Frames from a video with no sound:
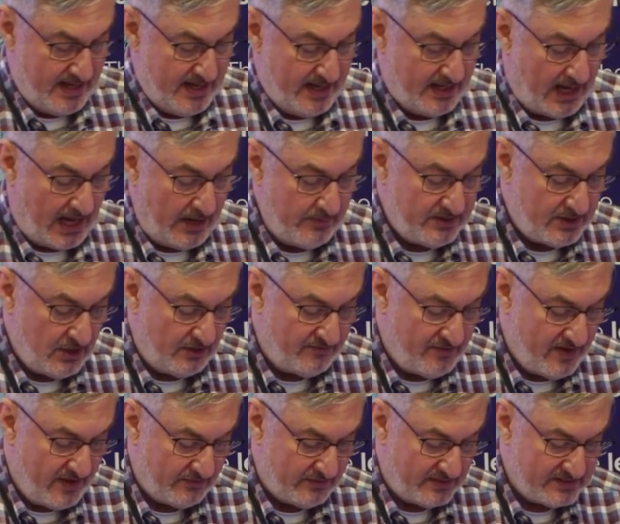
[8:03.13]
I would go
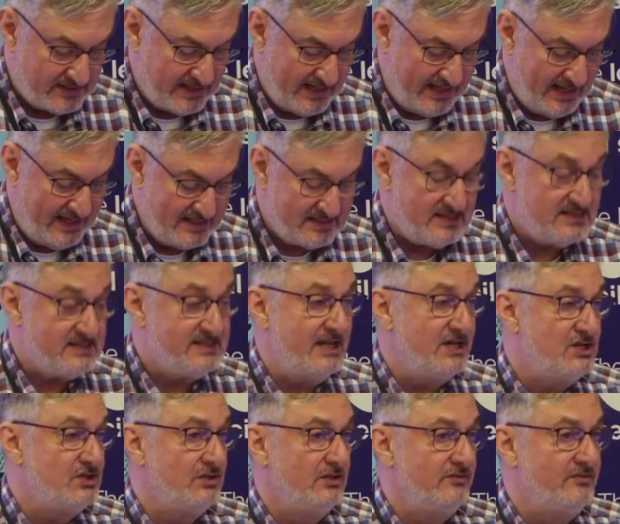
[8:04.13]
further and say it's
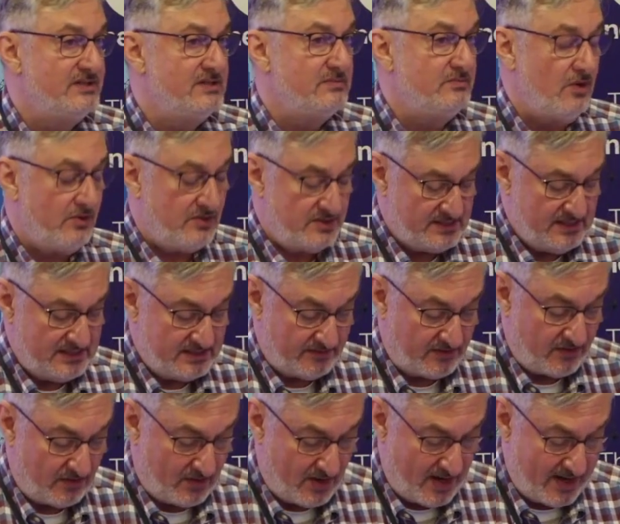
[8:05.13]
essential for democracy to
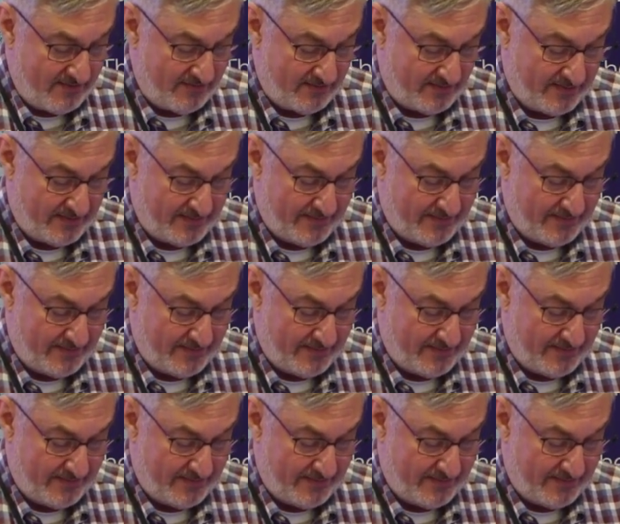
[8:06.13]
thrive.